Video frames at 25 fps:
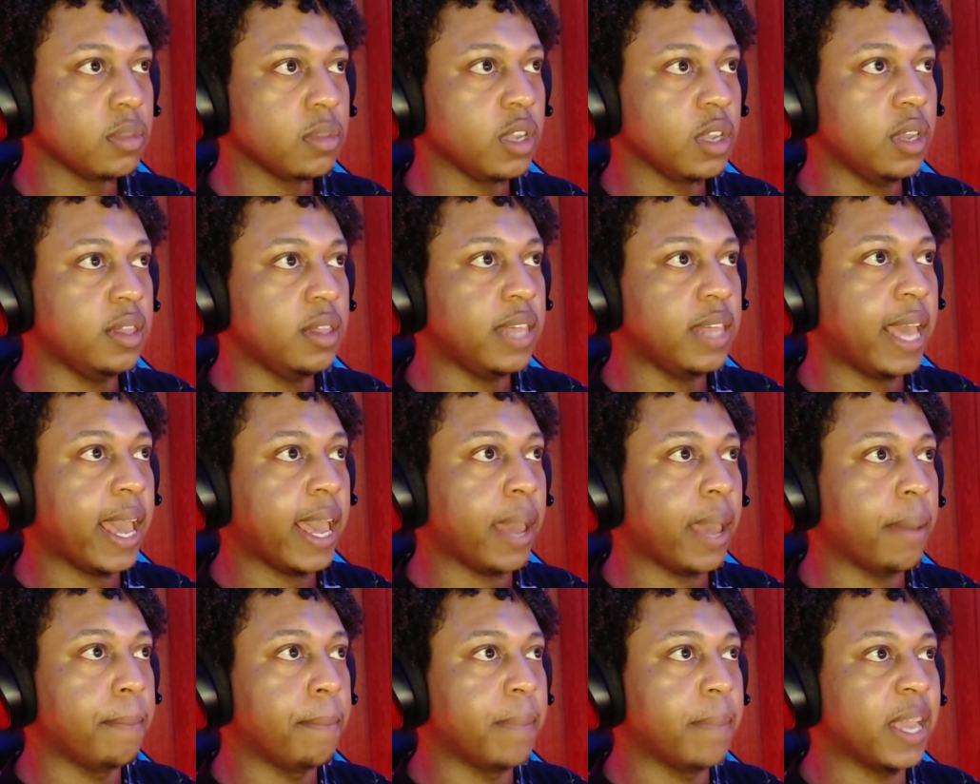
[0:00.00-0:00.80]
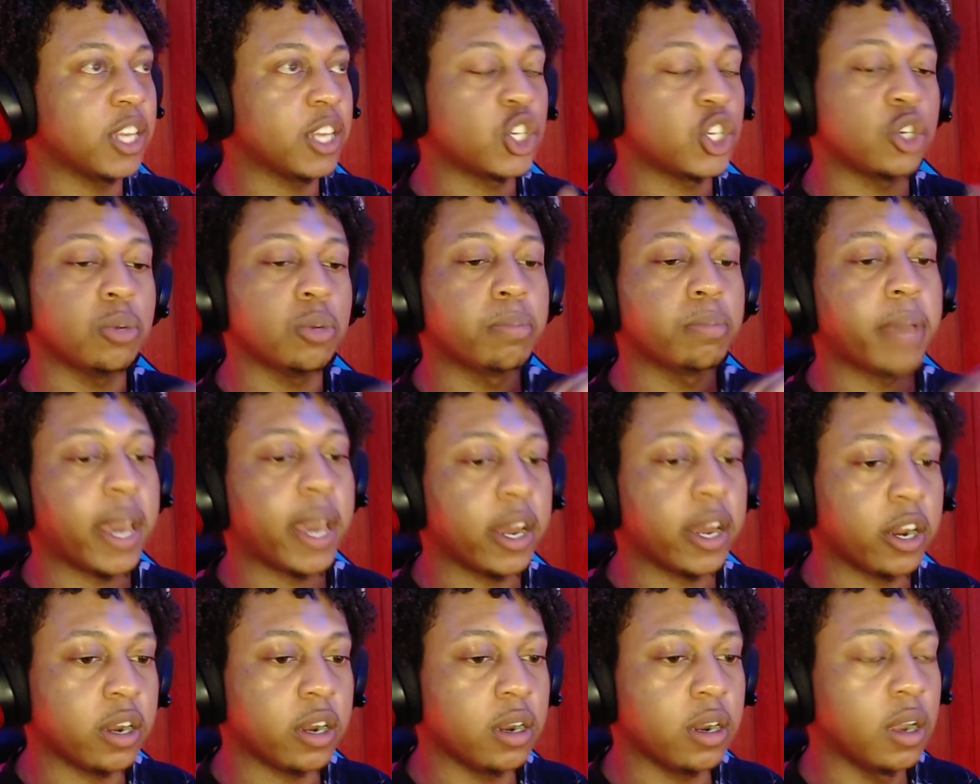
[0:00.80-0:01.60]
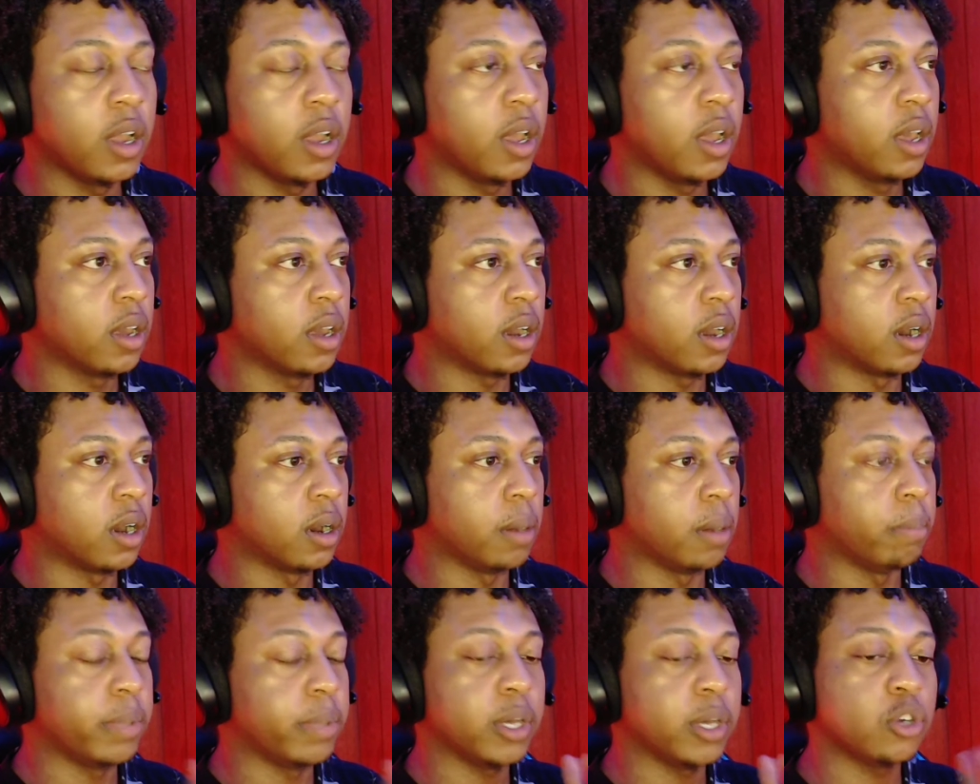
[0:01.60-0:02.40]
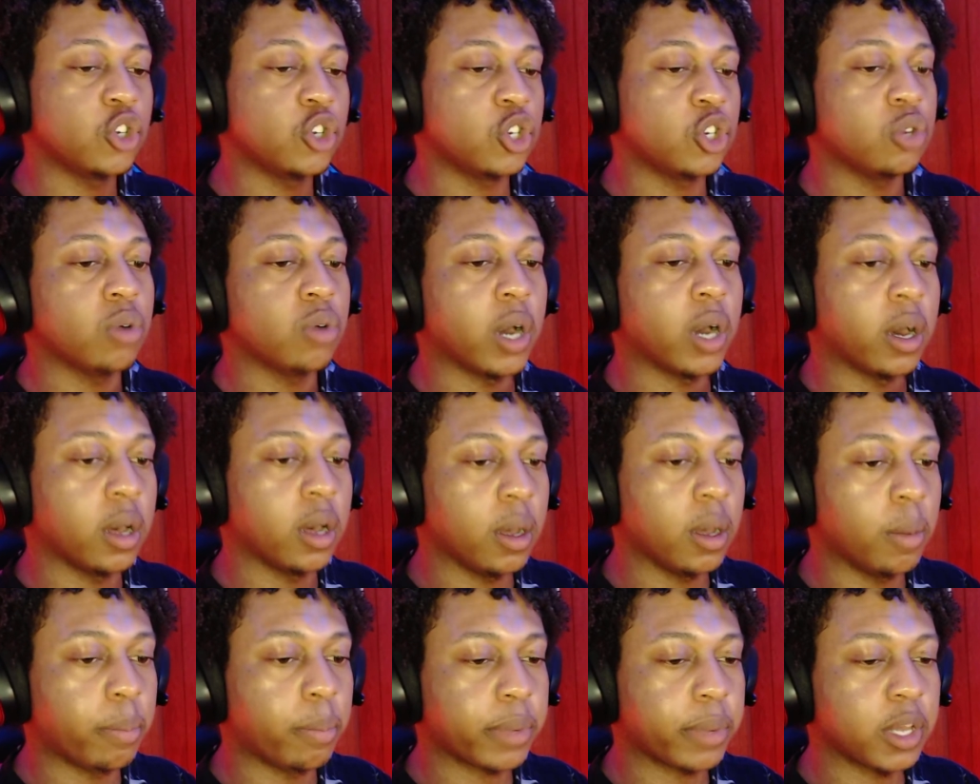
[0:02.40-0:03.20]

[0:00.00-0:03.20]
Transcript: that makes you better, builds you up,